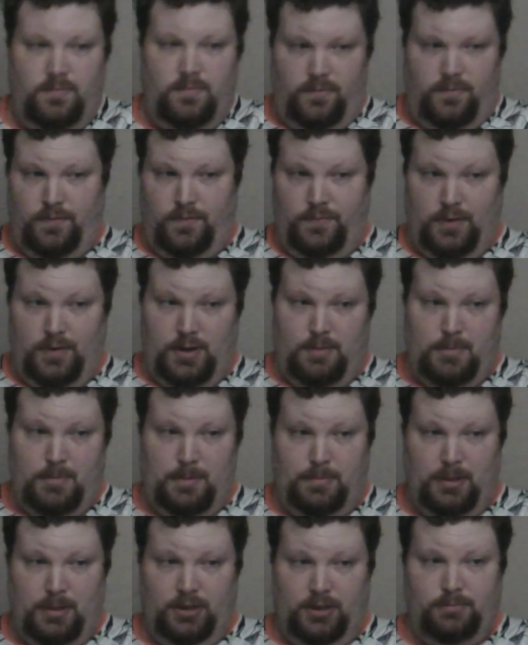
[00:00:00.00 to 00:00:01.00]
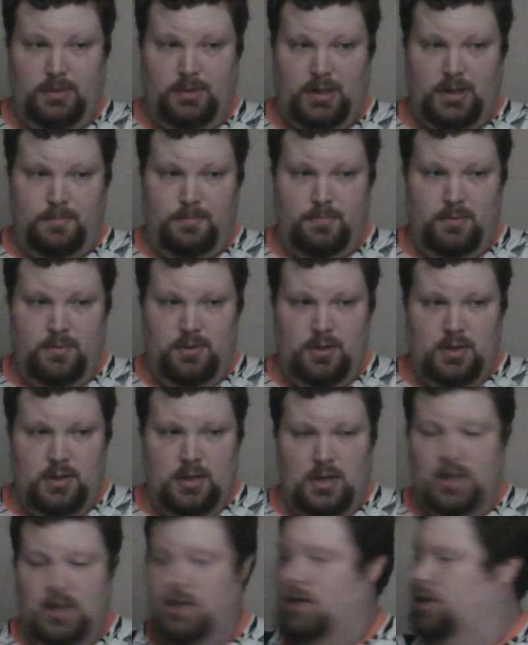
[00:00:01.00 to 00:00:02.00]
if I figure out my placement, I got
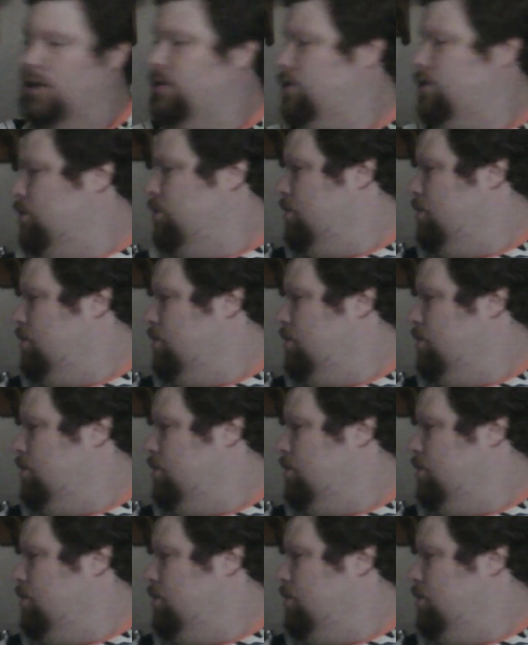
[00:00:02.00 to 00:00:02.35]
a new